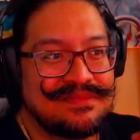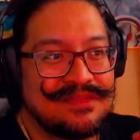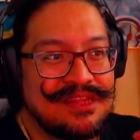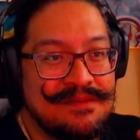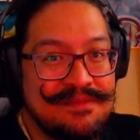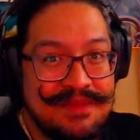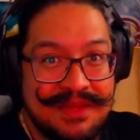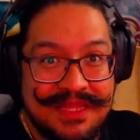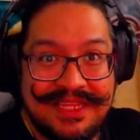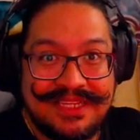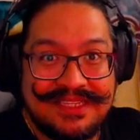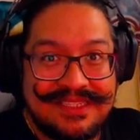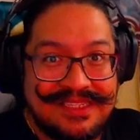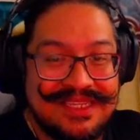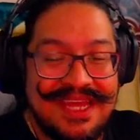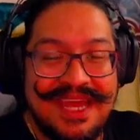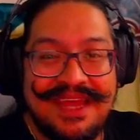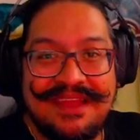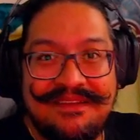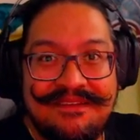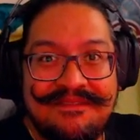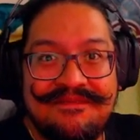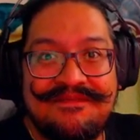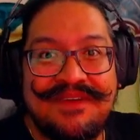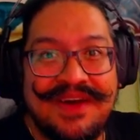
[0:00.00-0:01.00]
But the
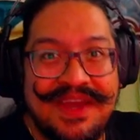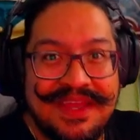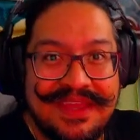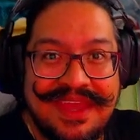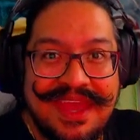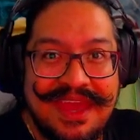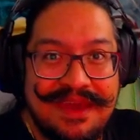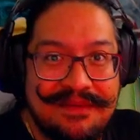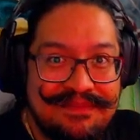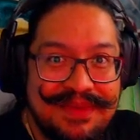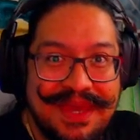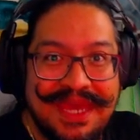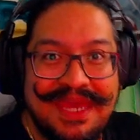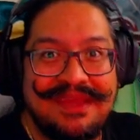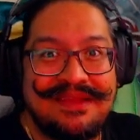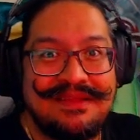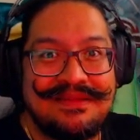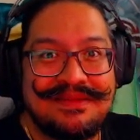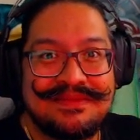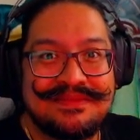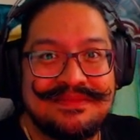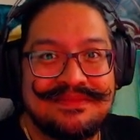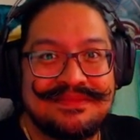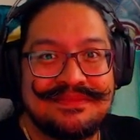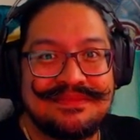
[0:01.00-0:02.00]
stand and fight campaign,
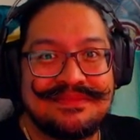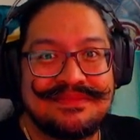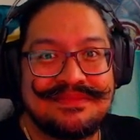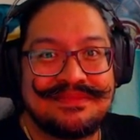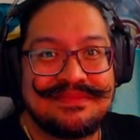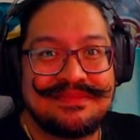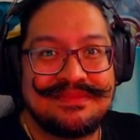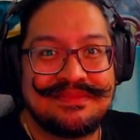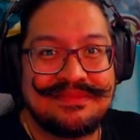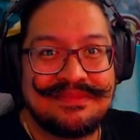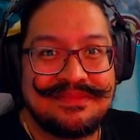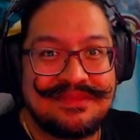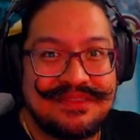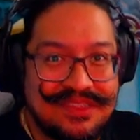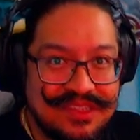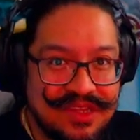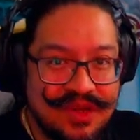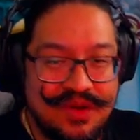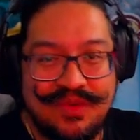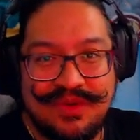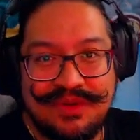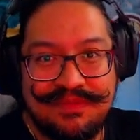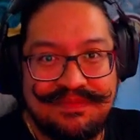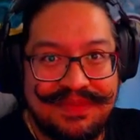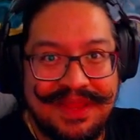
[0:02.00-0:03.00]

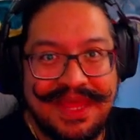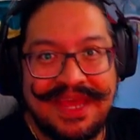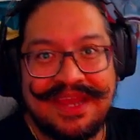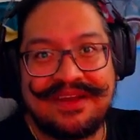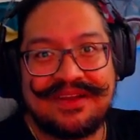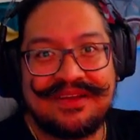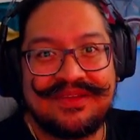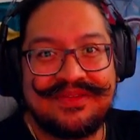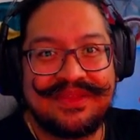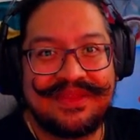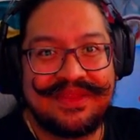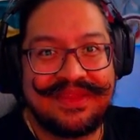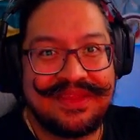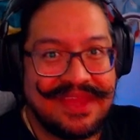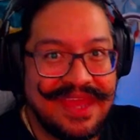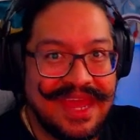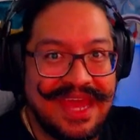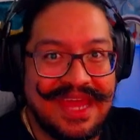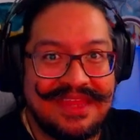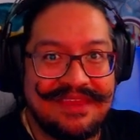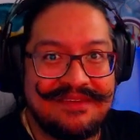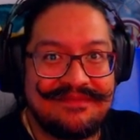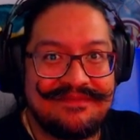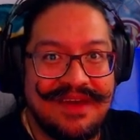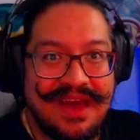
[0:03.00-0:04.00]
Stonewood, Plankerton, and
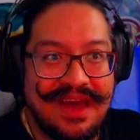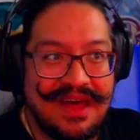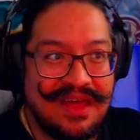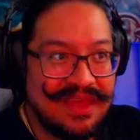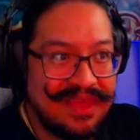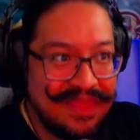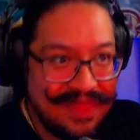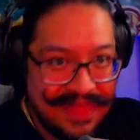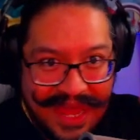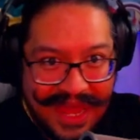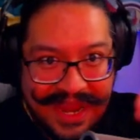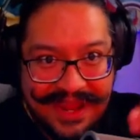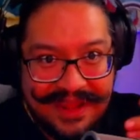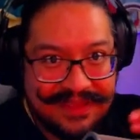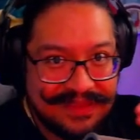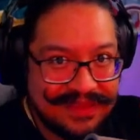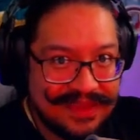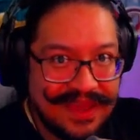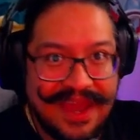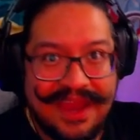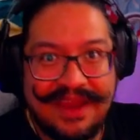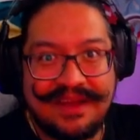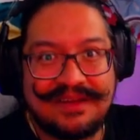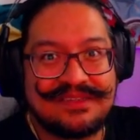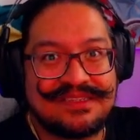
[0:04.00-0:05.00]
Canny Valley, that
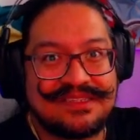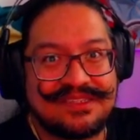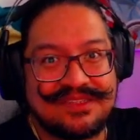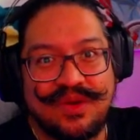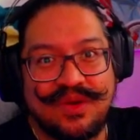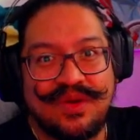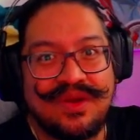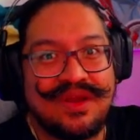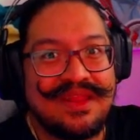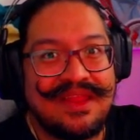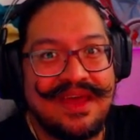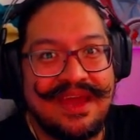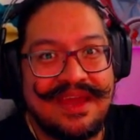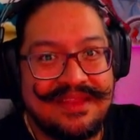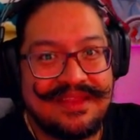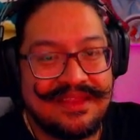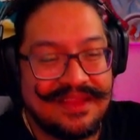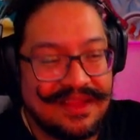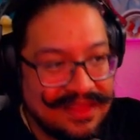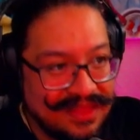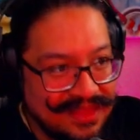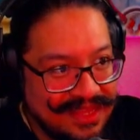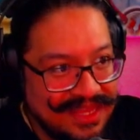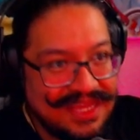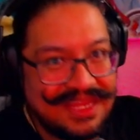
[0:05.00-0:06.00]
entire storyline
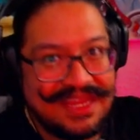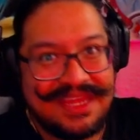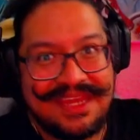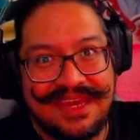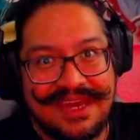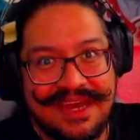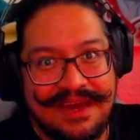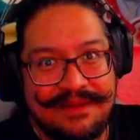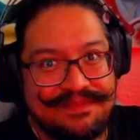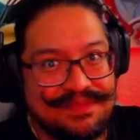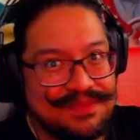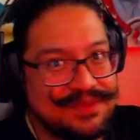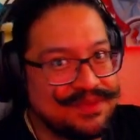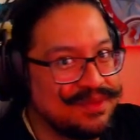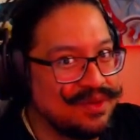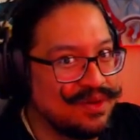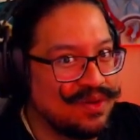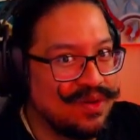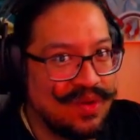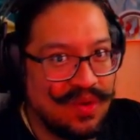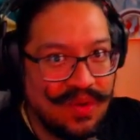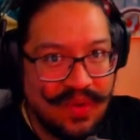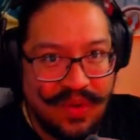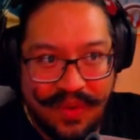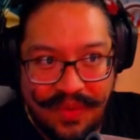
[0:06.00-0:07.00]
leading up to the
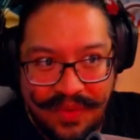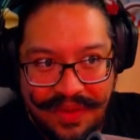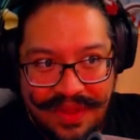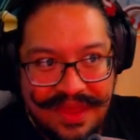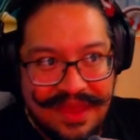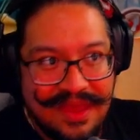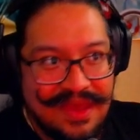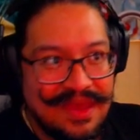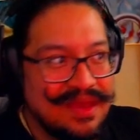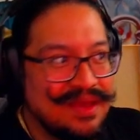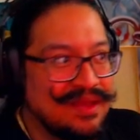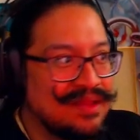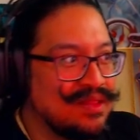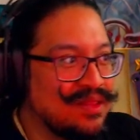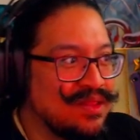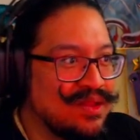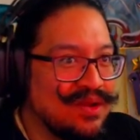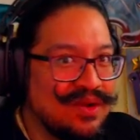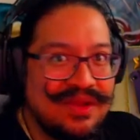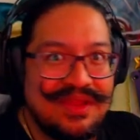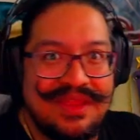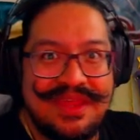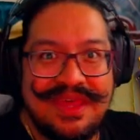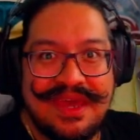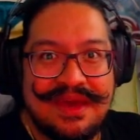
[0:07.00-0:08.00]
whole
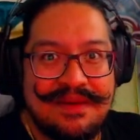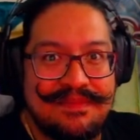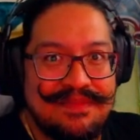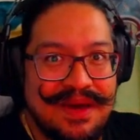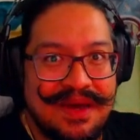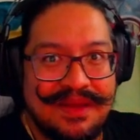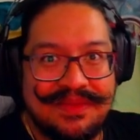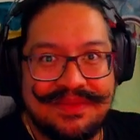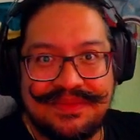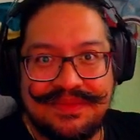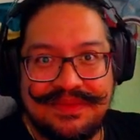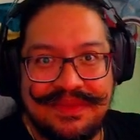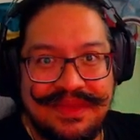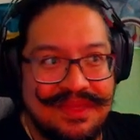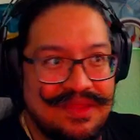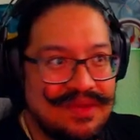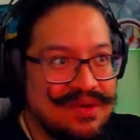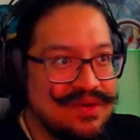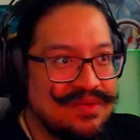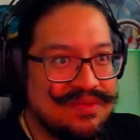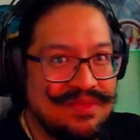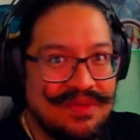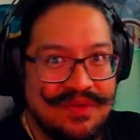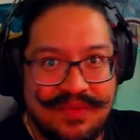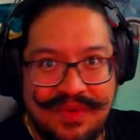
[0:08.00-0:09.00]
learning about, you
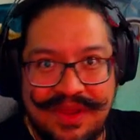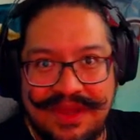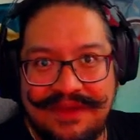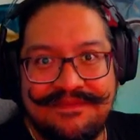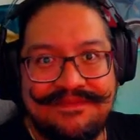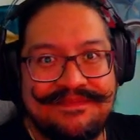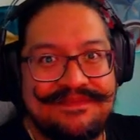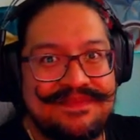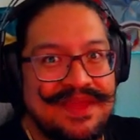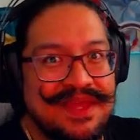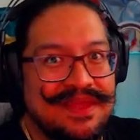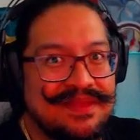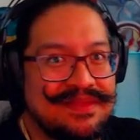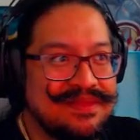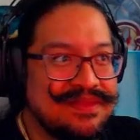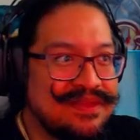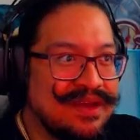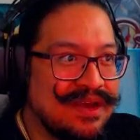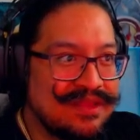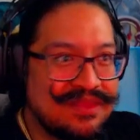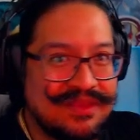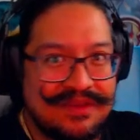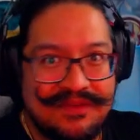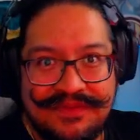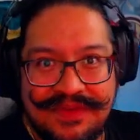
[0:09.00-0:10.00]
know, the rift and
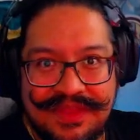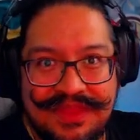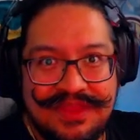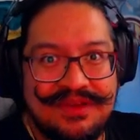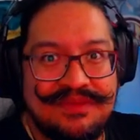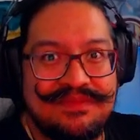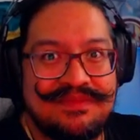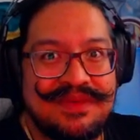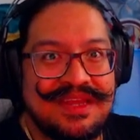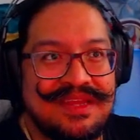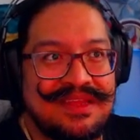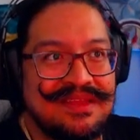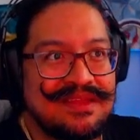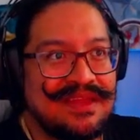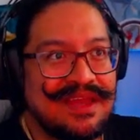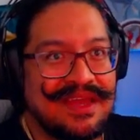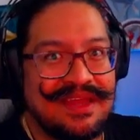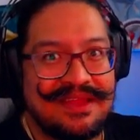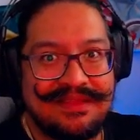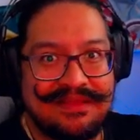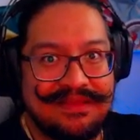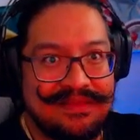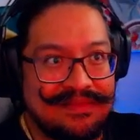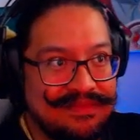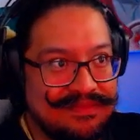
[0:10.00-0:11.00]
Dr. Vinderman
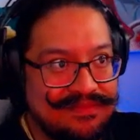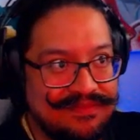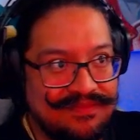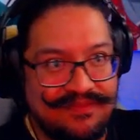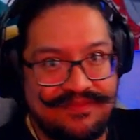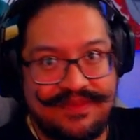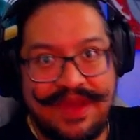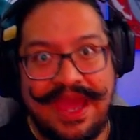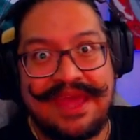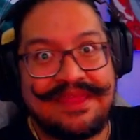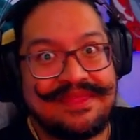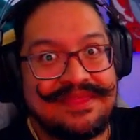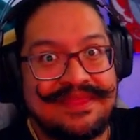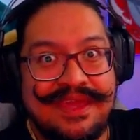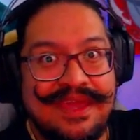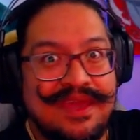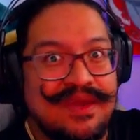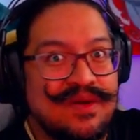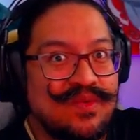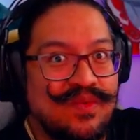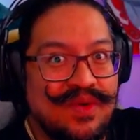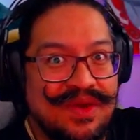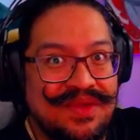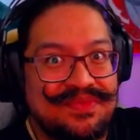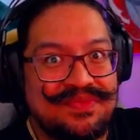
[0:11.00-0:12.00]
and
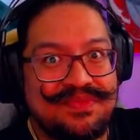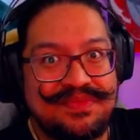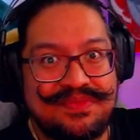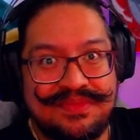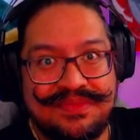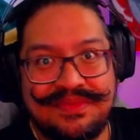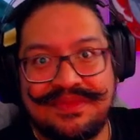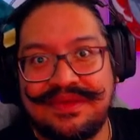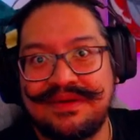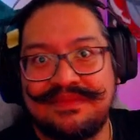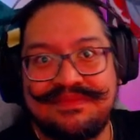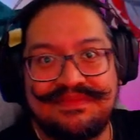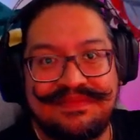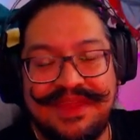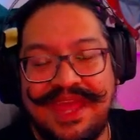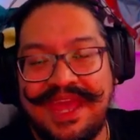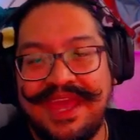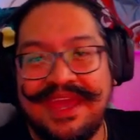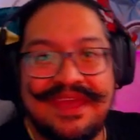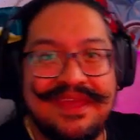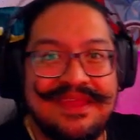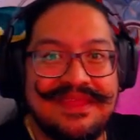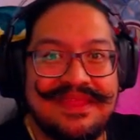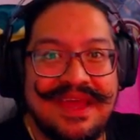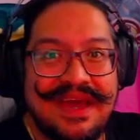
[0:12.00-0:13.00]
ending with the
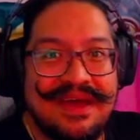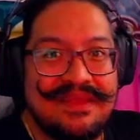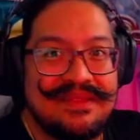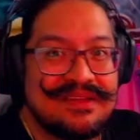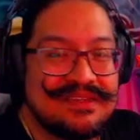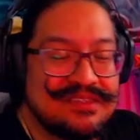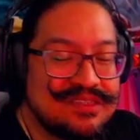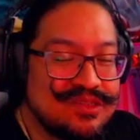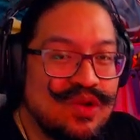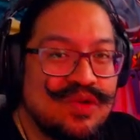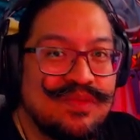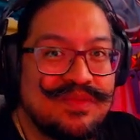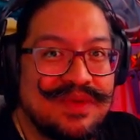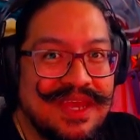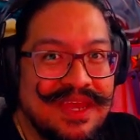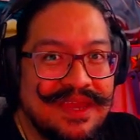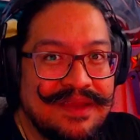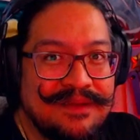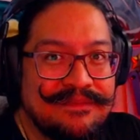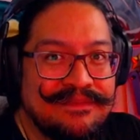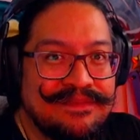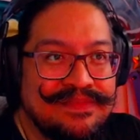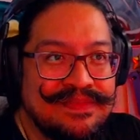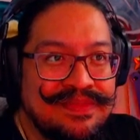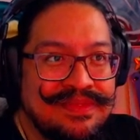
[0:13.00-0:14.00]
taking down the Storm King,